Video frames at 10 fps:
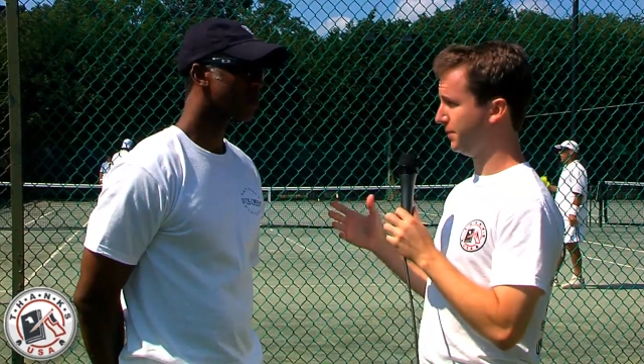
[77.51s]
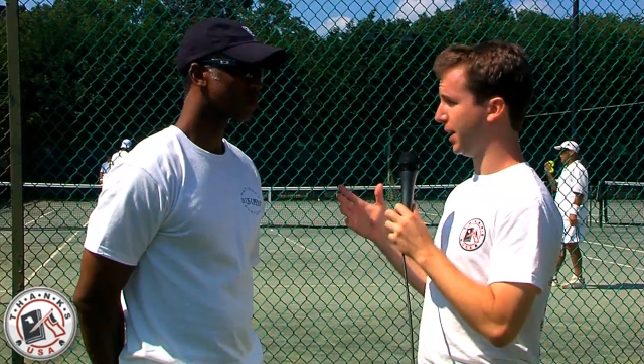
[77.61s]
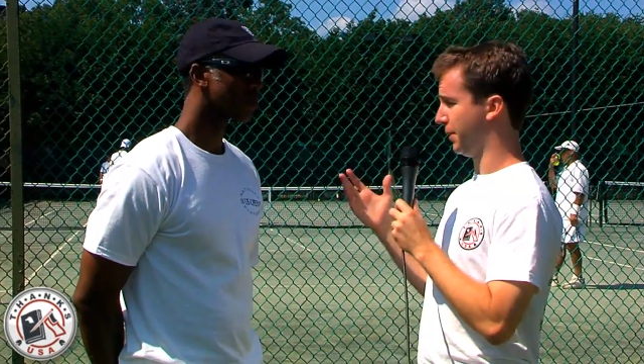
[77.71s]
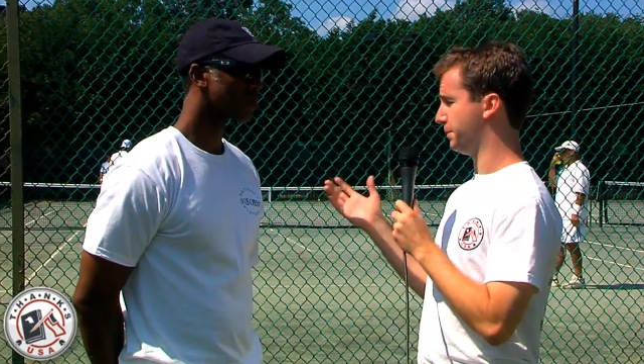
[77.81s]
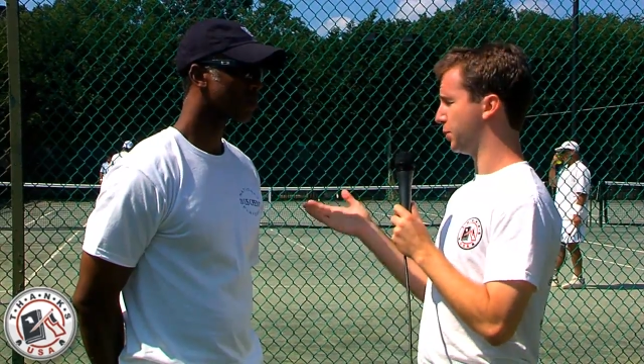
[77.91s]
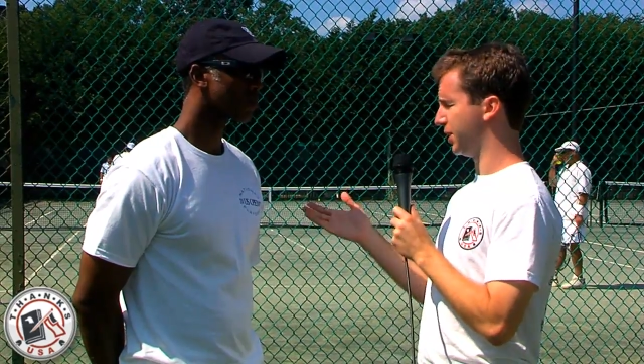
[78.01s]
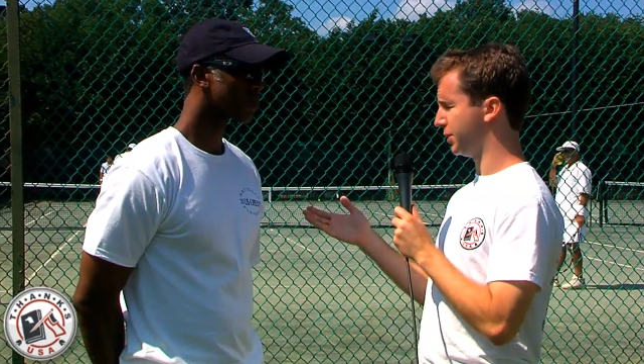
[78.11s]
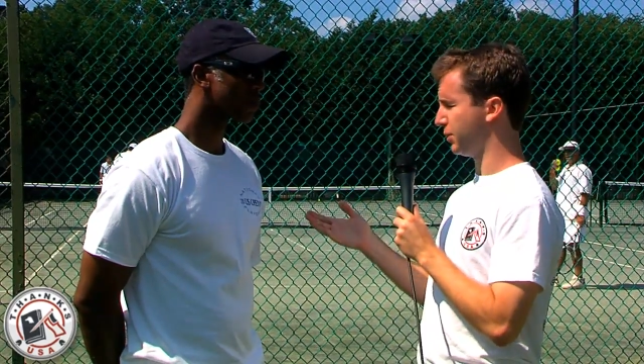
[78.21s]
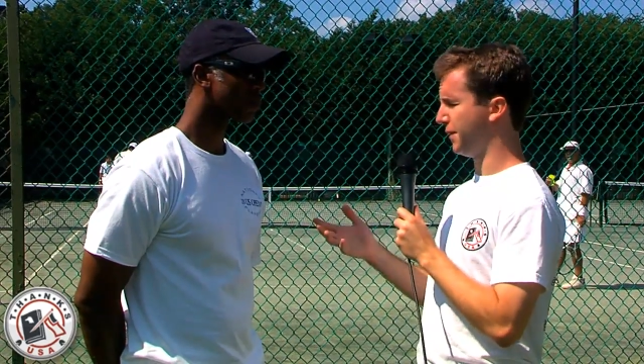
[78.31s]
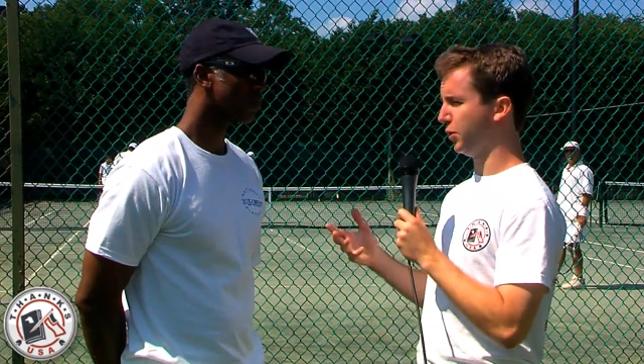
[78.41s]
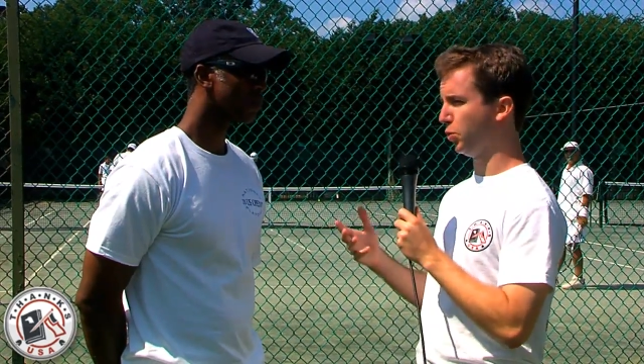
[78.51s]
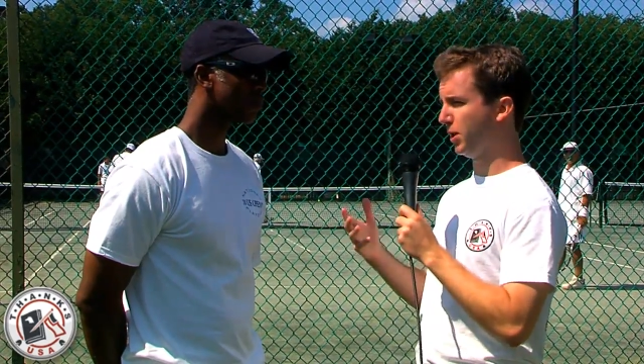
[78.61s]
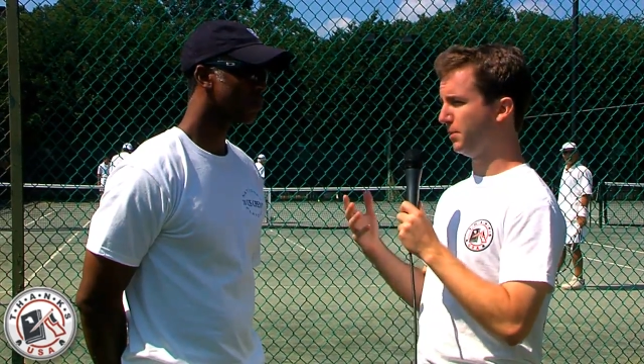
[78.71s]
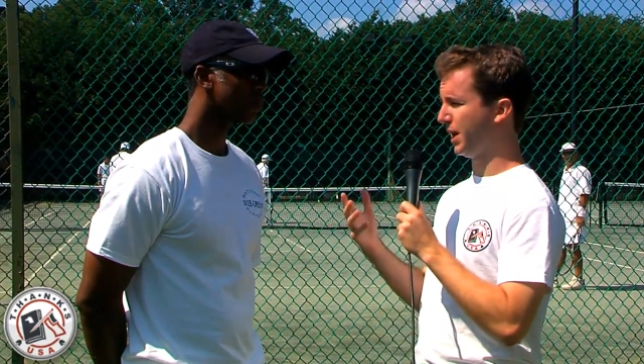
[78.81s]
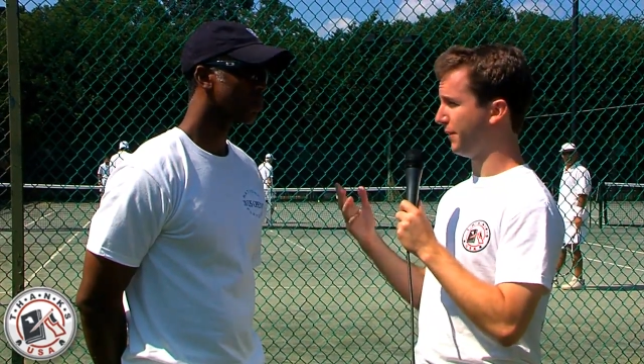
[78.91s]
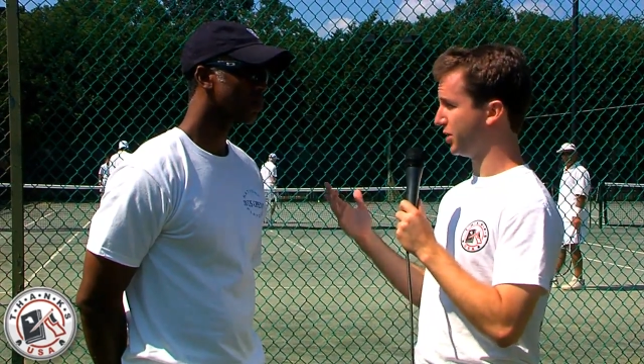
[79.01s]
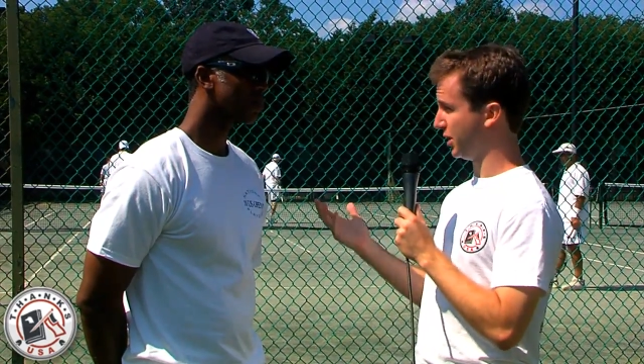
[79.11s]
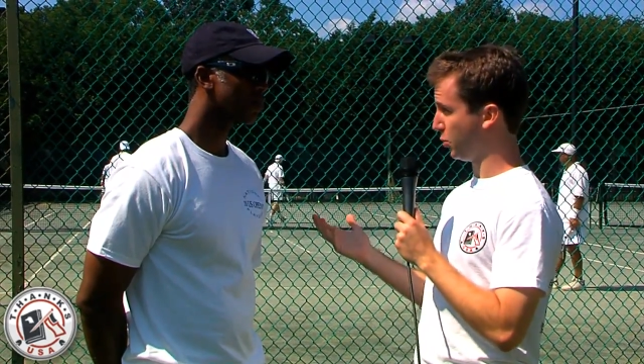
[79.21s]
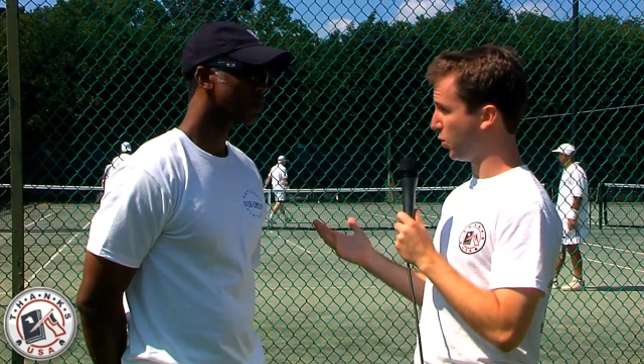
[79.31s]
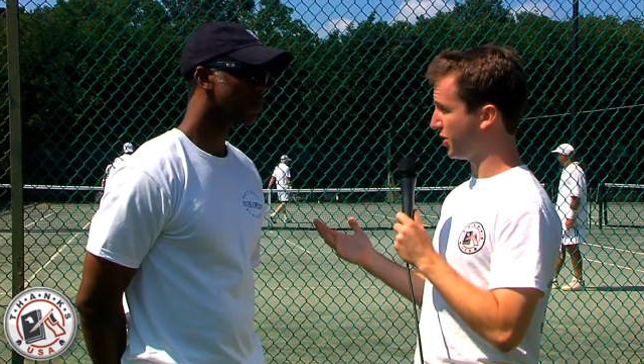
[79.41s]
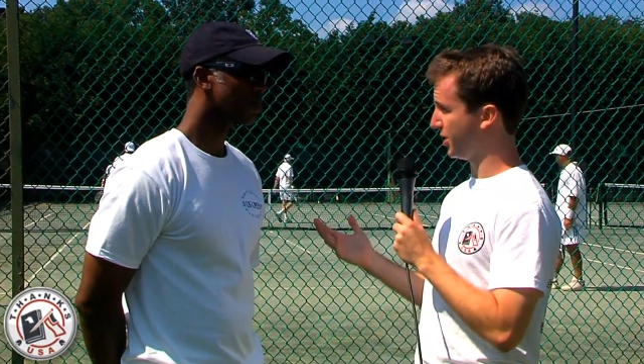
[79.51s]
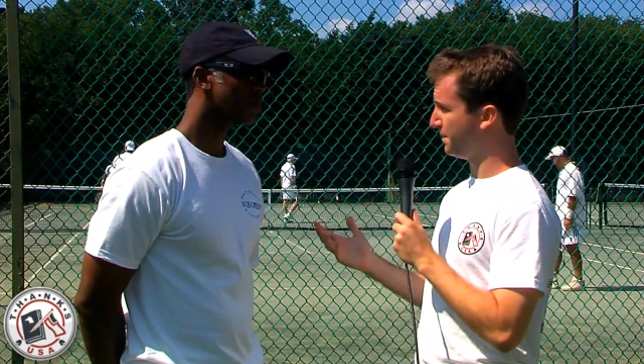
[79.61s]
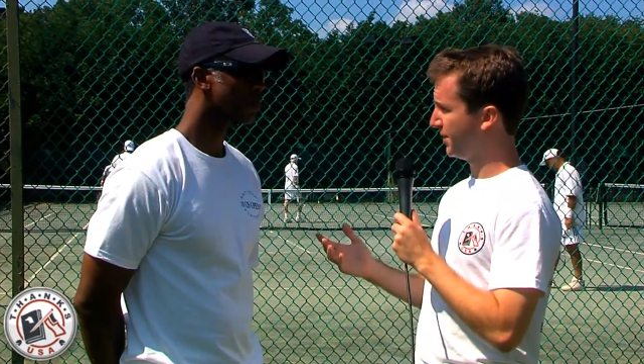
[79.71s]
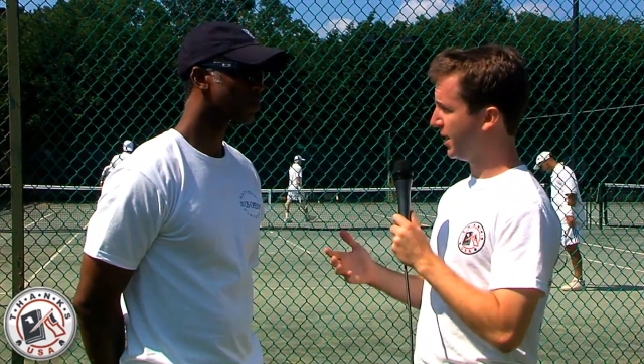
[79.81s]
I predicted Rafa to win, but obviously it wasn't.